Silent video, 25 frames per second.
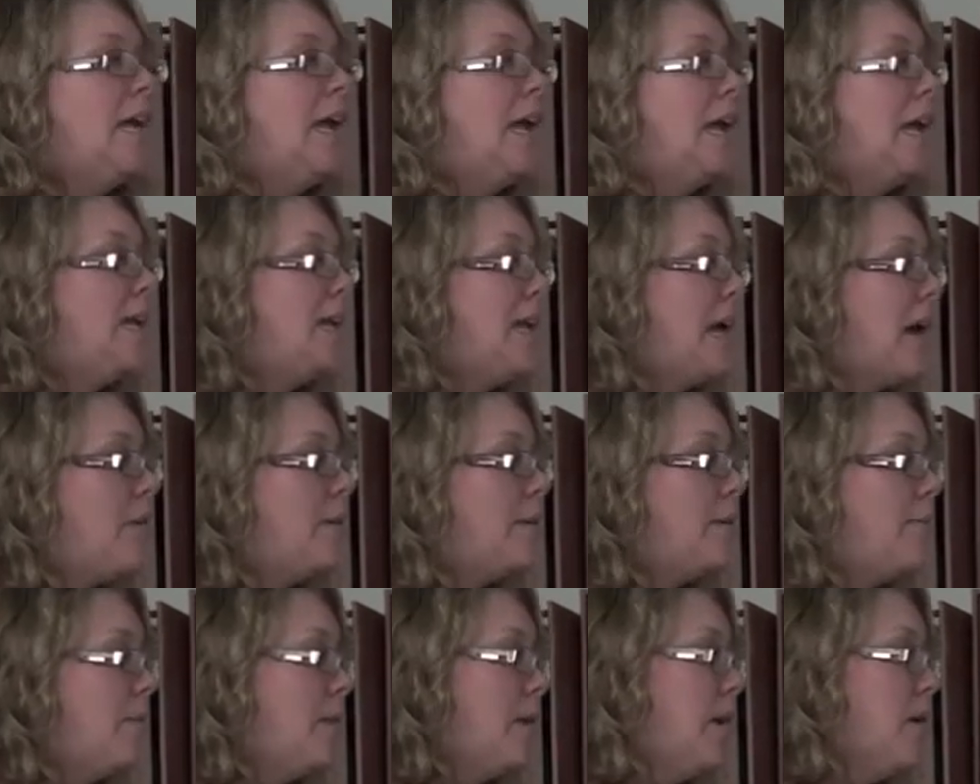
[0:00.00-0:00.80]
and how
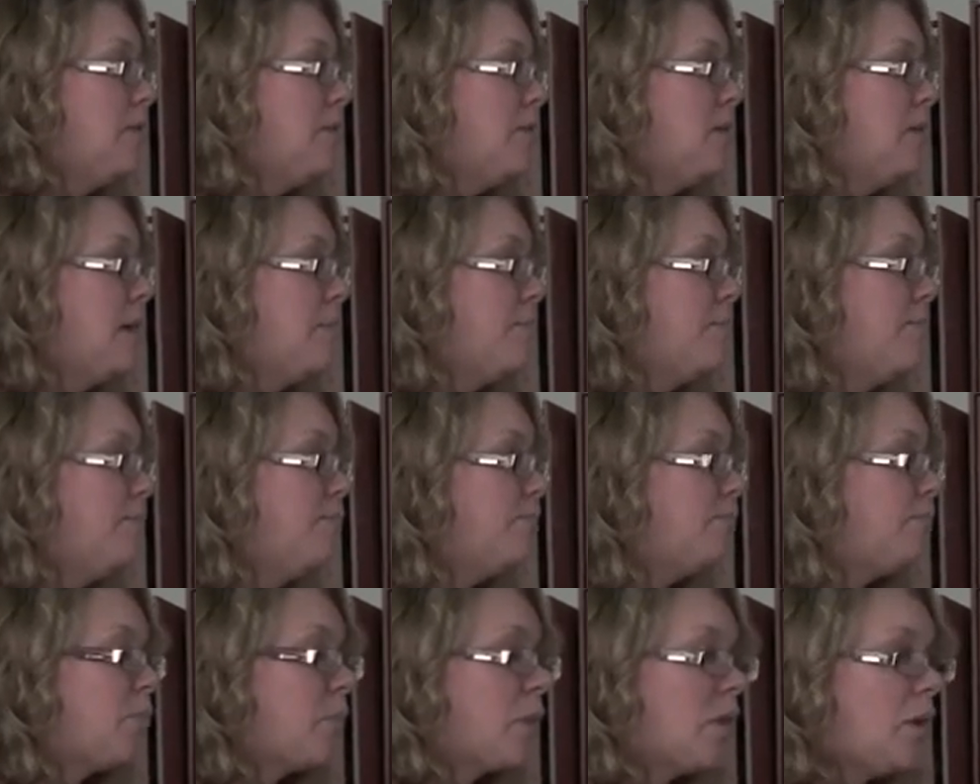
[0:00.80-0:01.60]
we pronounce them.
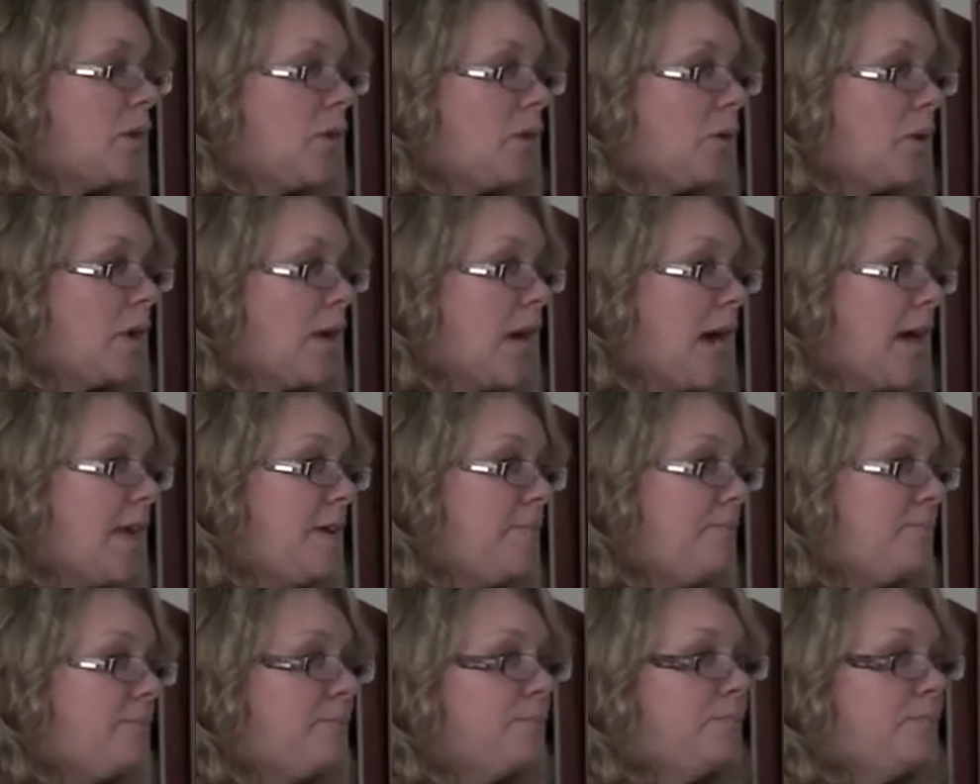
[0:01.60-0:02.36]
Got it?